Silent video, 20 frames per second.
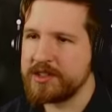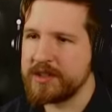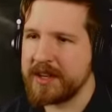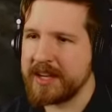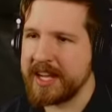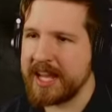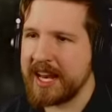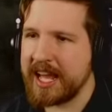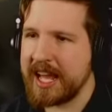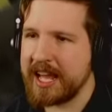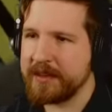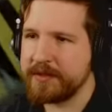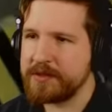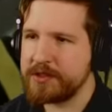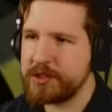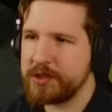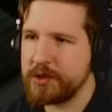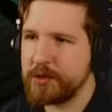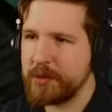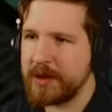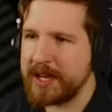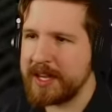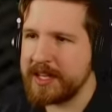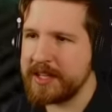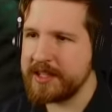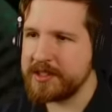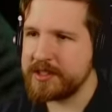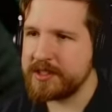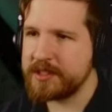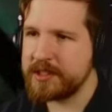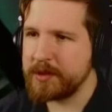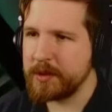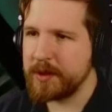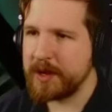so I gotta have two ways to